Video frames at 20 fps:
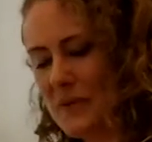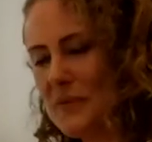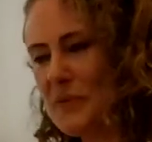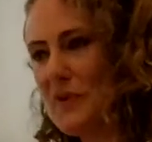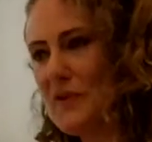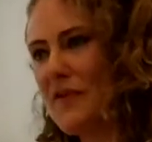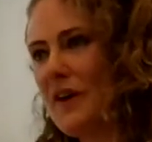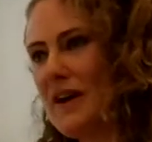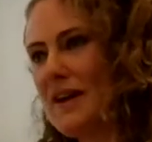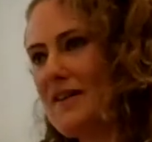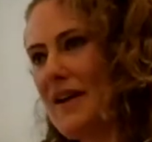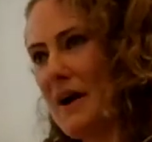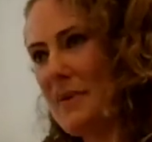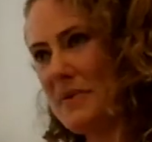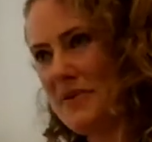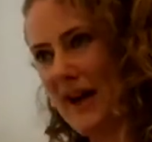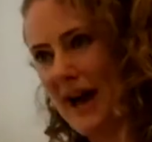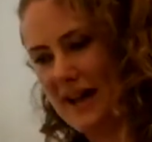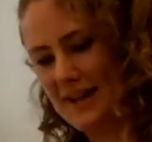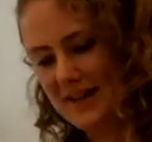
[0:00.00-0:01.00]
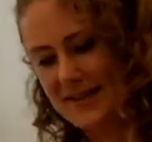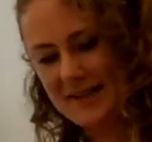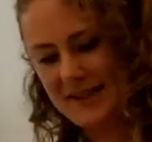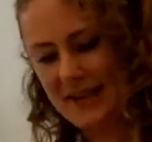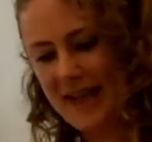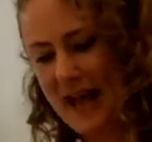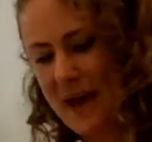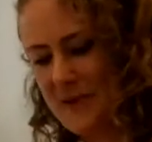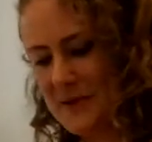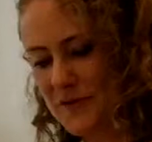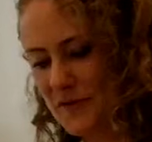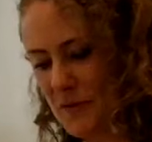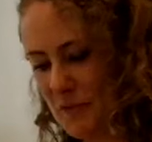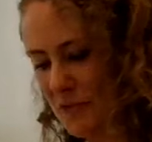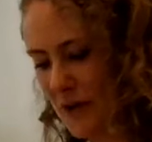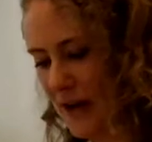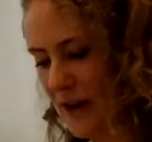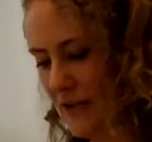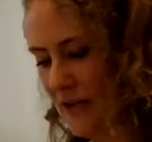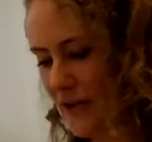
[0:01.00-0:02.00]
We follow that with Alison Coward from
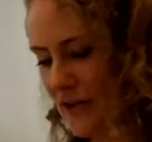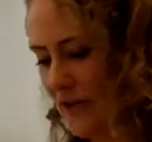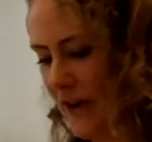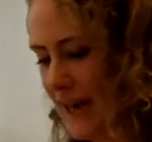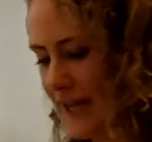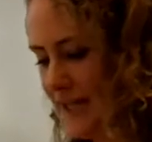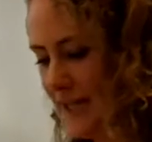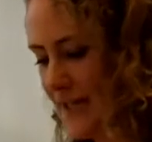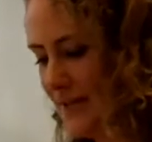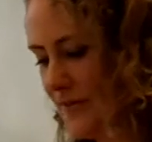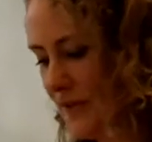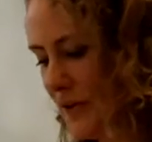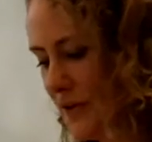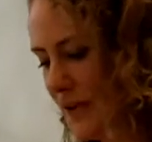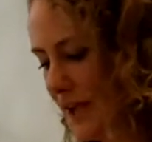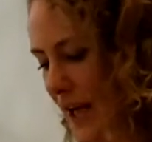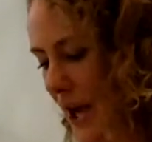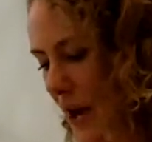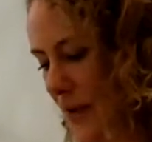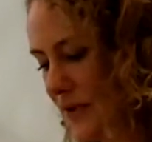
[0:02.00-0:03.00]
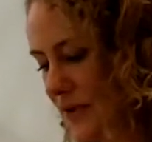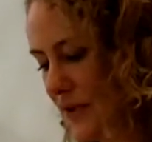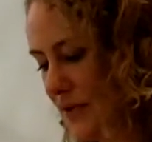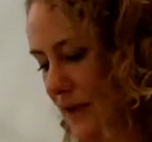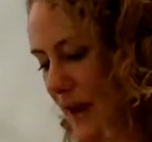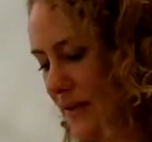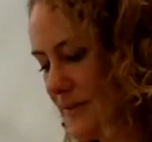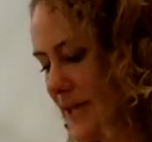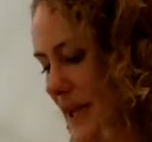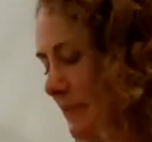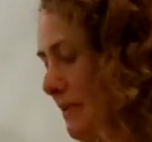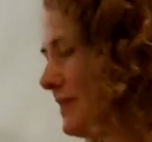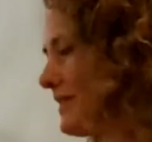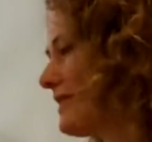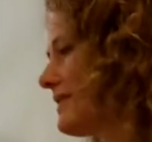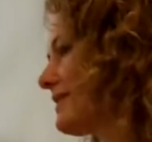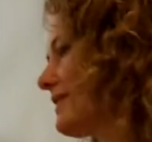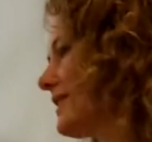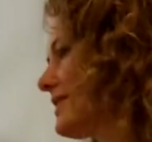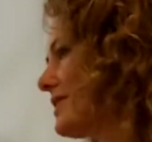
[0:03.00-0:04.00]
Brecker Creative, who's going to host a roundtable
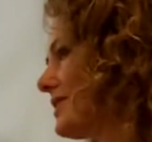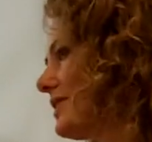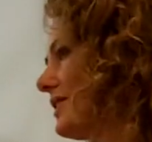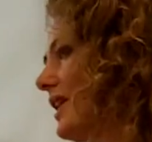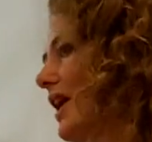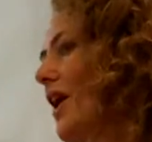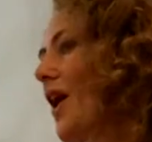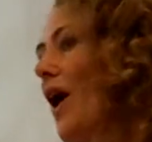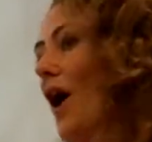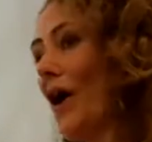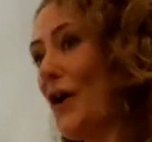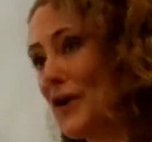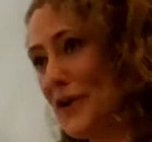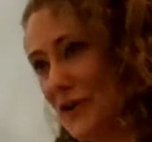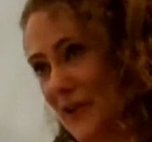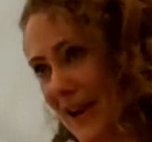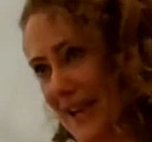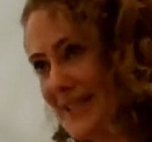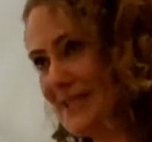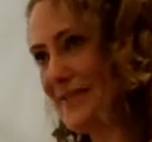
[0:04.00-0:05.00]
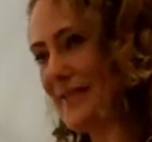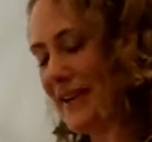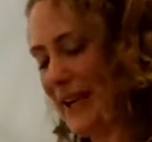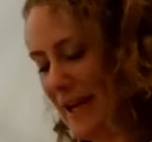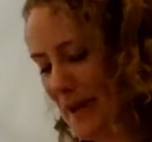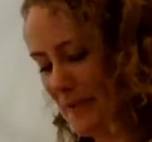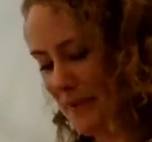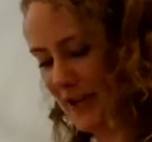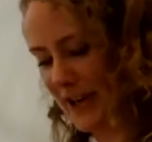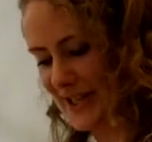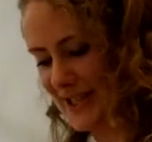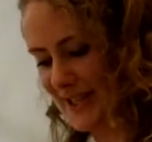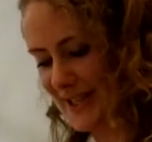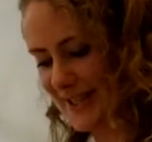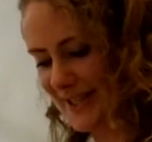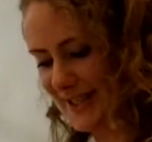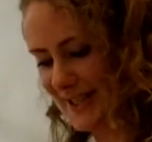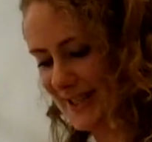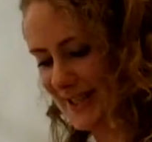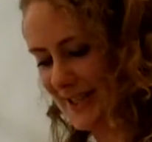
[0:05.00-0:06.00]
discussion on creative
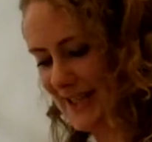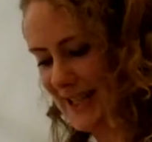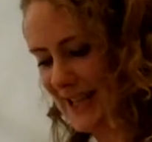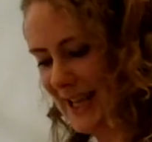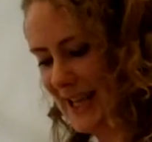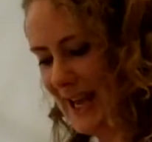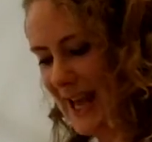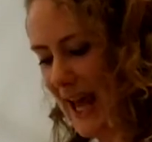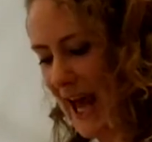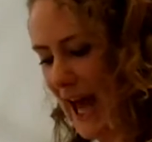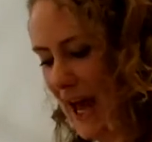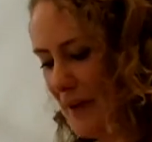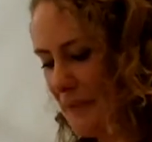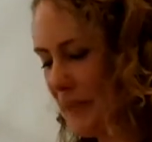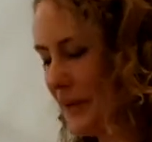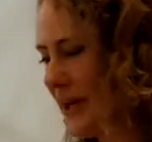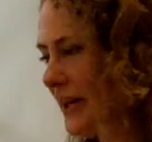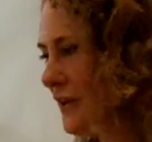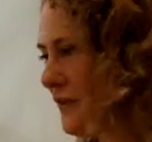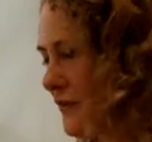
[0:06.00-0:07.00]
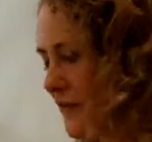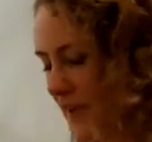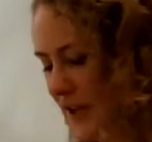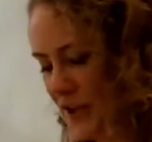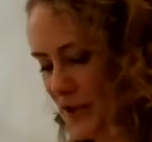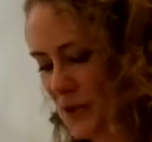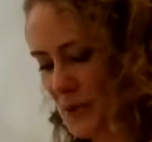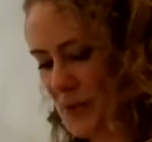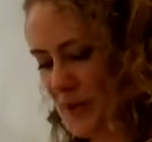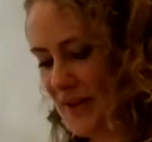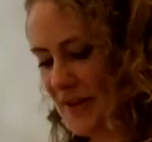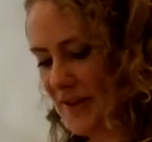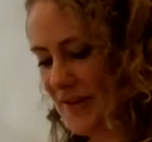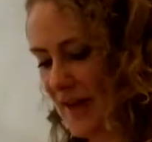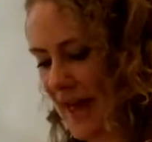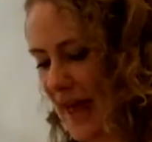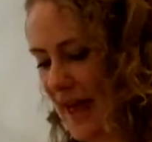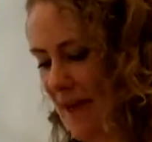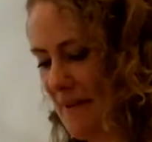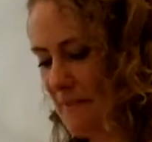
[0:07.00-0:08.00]
collaborations. And we're going to finish with
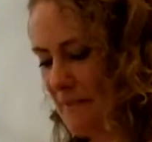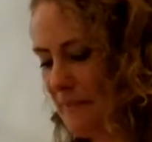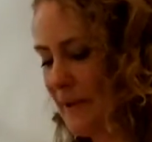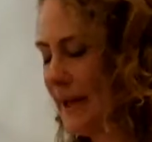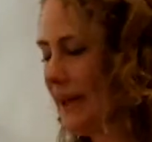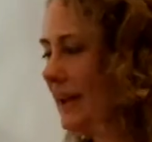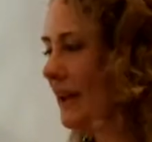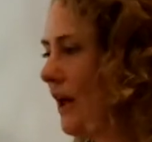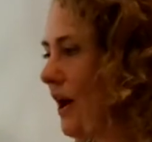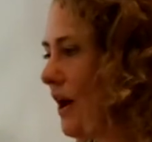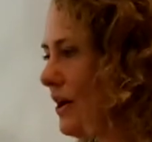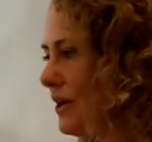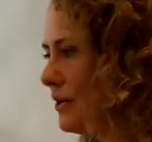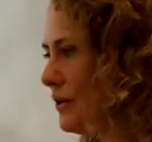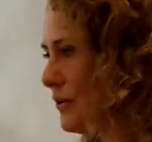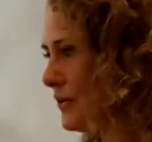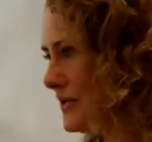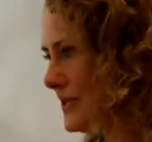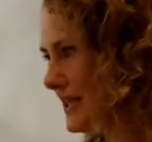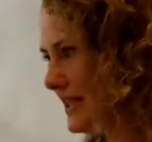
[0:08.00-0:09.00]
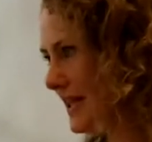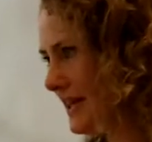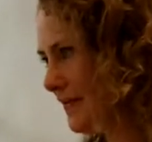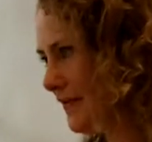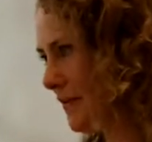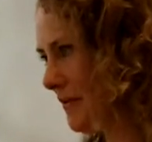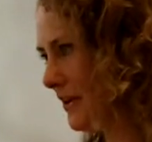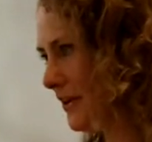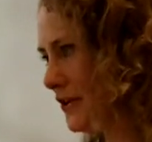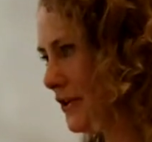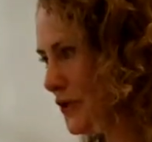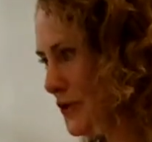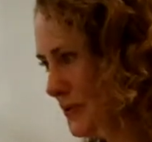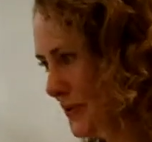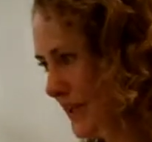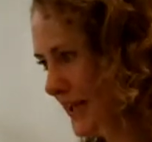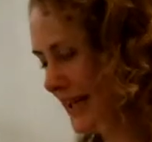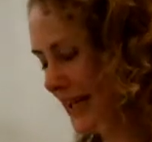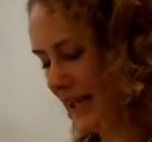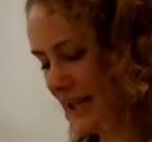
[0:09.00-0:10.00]
Pilar Ortiz from Unusual
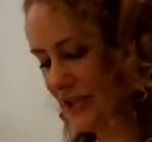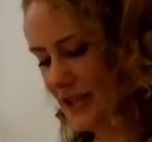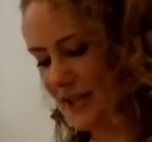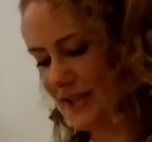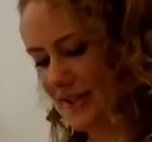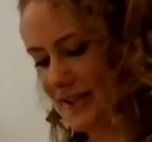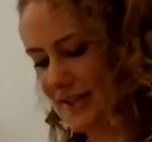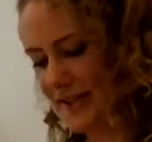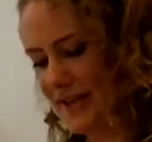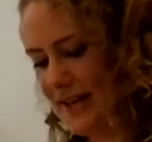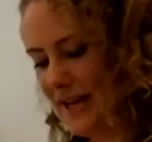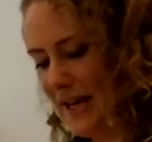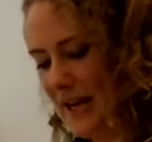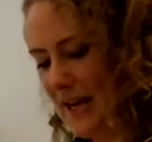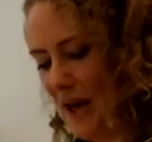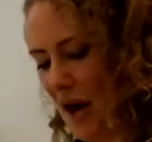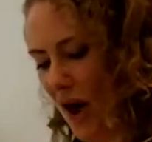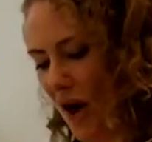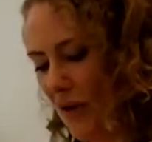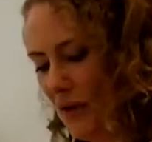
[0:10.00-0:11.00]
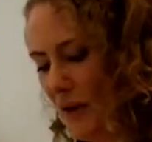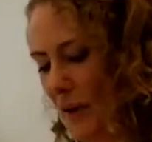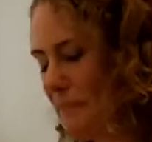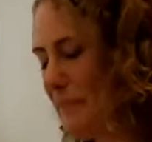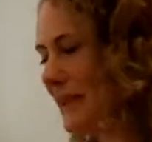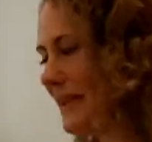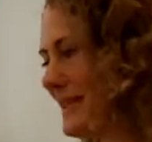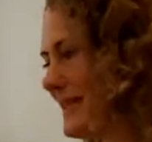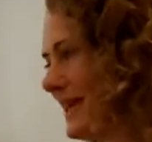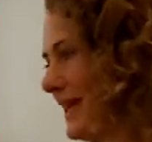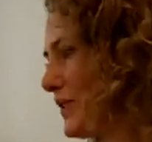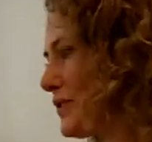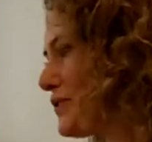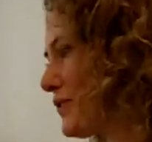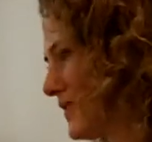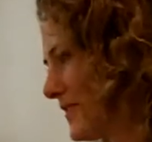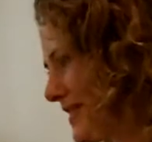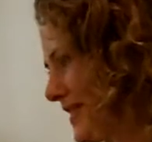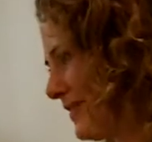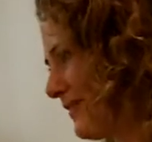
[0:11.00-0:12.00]
Connections on building
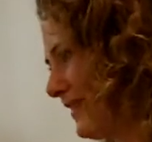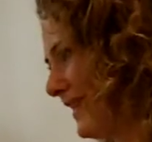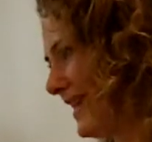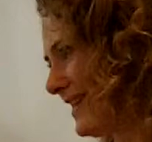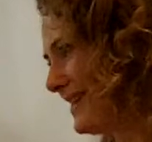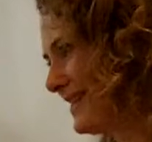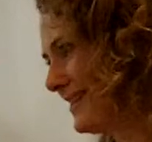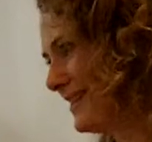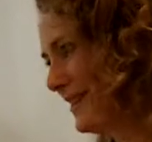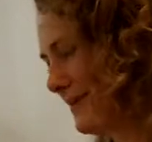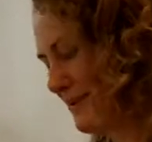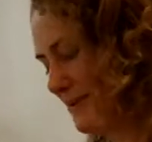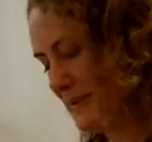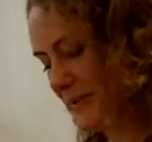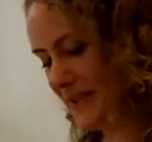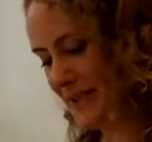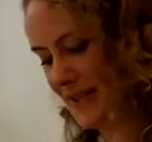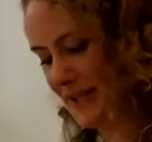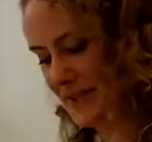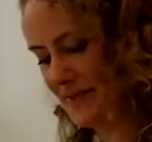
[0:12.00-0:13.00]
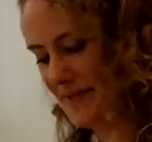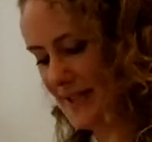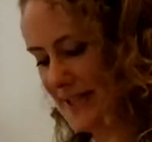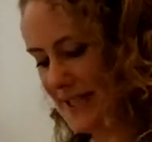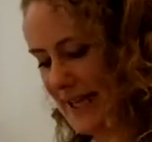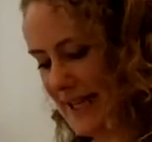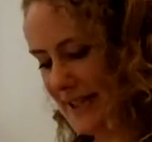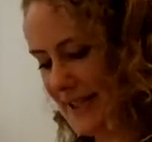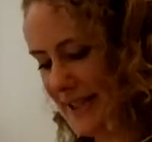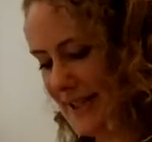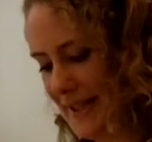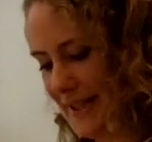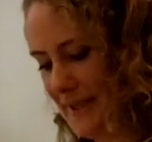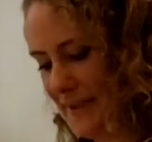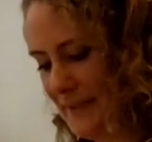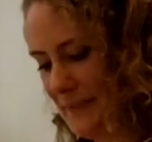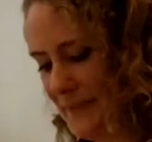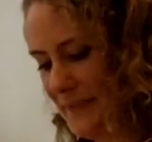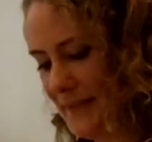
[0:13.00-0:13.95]
trusting relationships, which sounds fantastic.